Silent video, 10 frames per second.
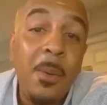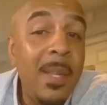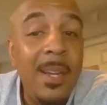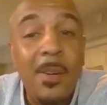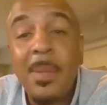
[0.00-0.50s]

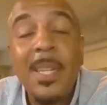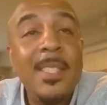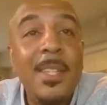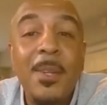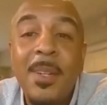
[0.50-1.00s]
Homeland
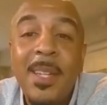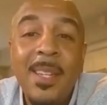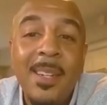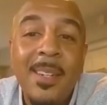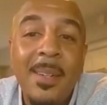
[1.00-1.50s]

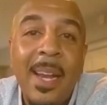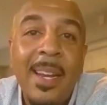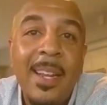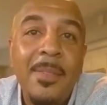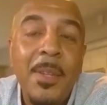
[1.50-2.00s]
Security. I
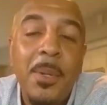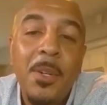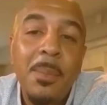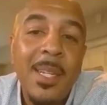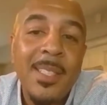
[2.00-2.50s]
had an interview with
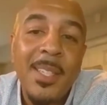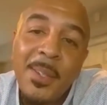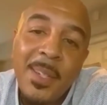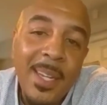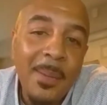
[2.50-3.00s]
Homeland
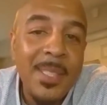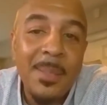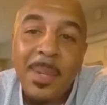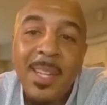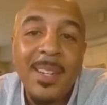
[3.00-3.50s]
Security. They
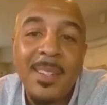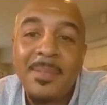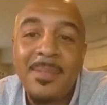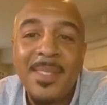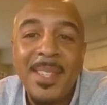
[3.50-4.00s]
wasn't paying enough.
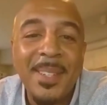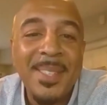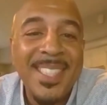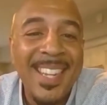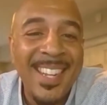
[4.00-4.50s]
You know what
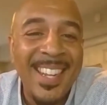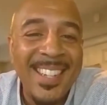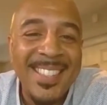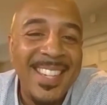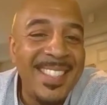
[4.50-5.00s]
I'm saying?
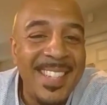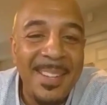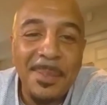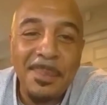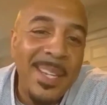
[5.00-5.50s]
Like so
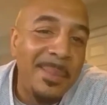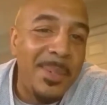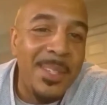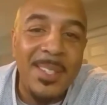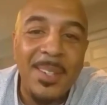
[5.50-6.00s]
NGA was paying
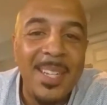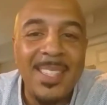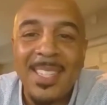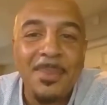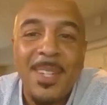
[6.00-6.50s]
more. So
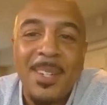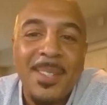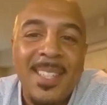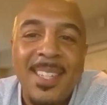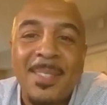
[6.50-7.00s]
it's one of
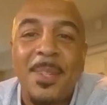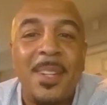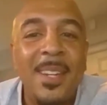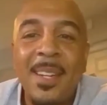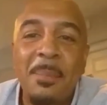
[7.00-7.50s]
those things
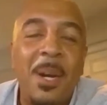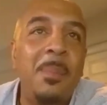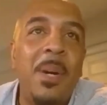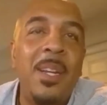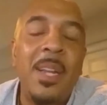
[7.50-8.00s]
where
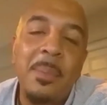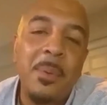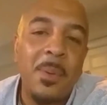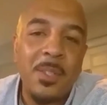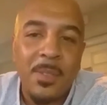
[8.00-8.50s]
my
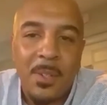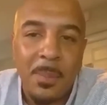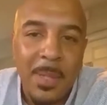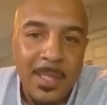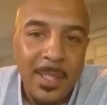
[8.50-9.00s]
neighbor works for
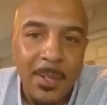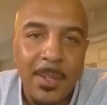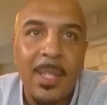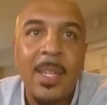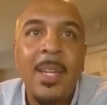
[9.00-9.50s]
Homeland
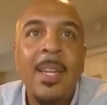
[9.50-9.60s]
Security.